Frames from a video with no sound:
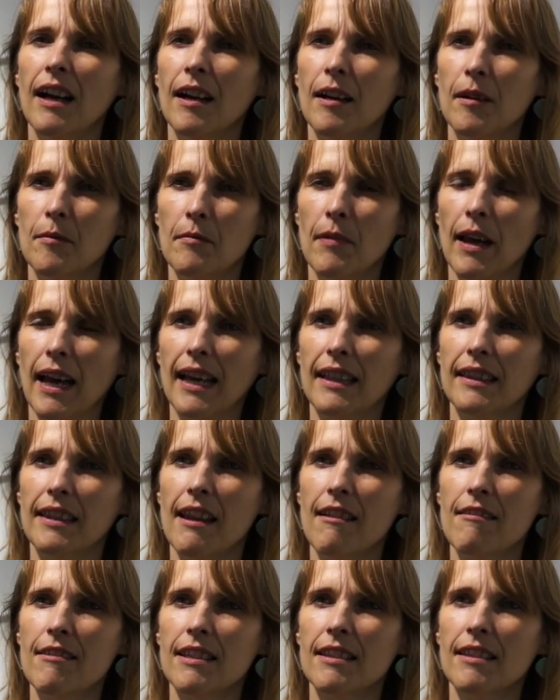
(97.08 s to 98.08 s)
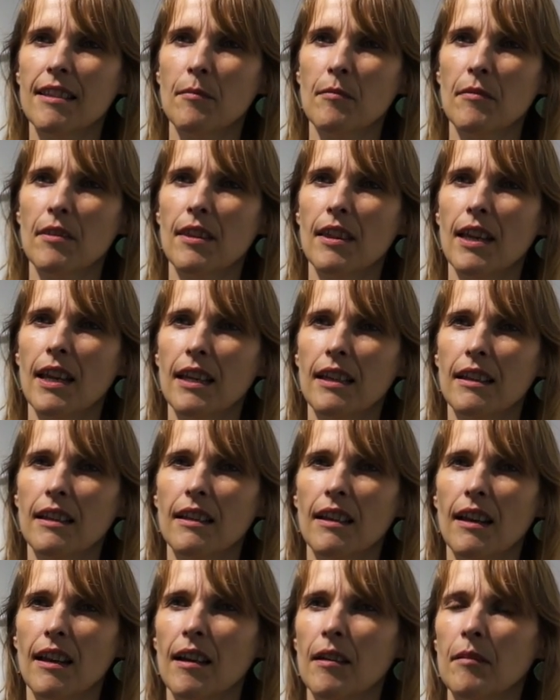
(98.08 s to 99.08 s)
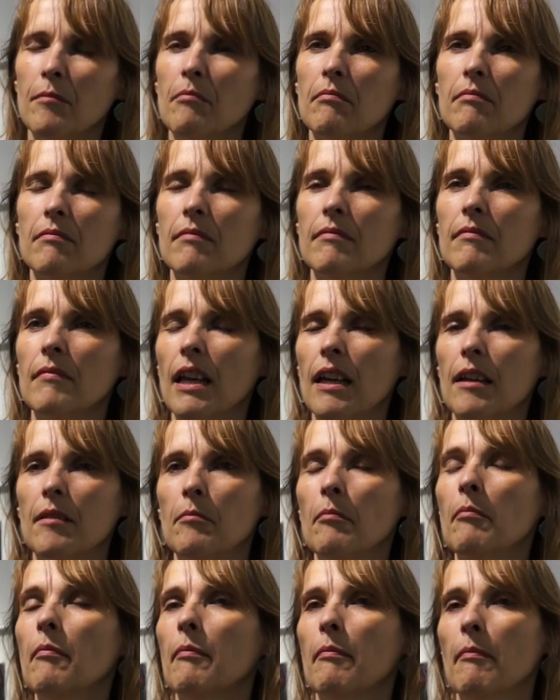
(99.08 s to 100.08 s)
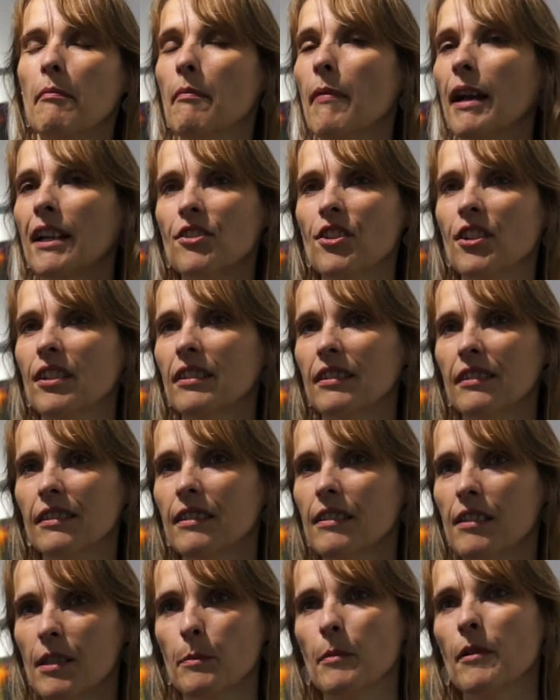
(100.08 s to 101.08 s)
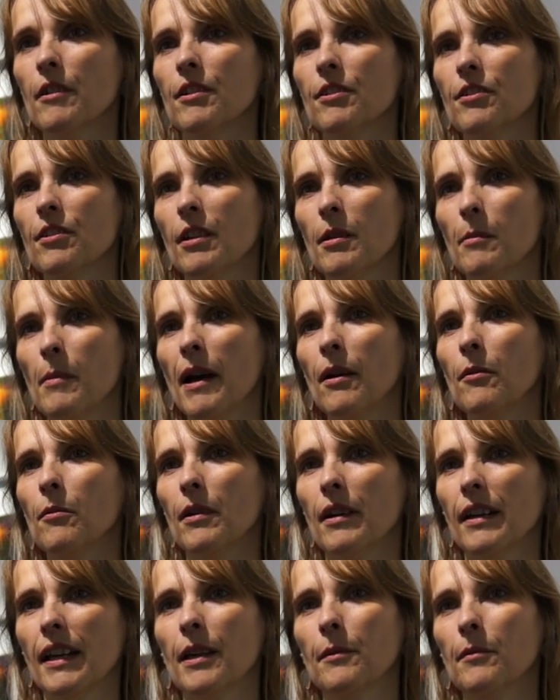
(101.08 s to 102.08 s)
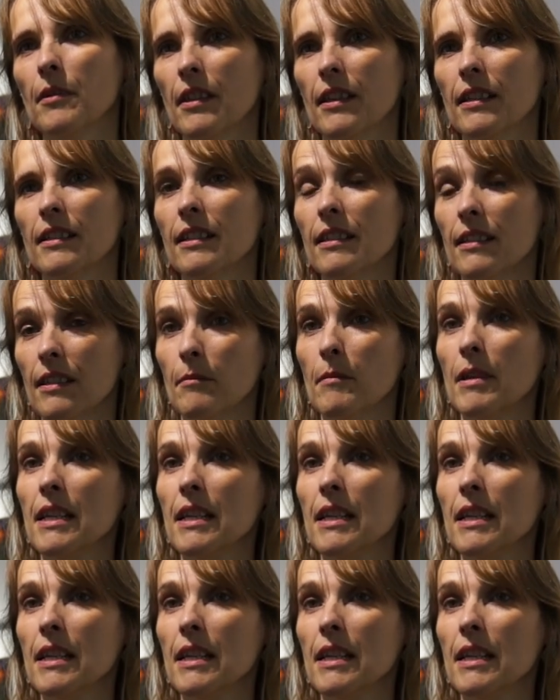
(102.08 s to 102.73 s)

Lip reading: and there is something magical and spiritual about working with it as a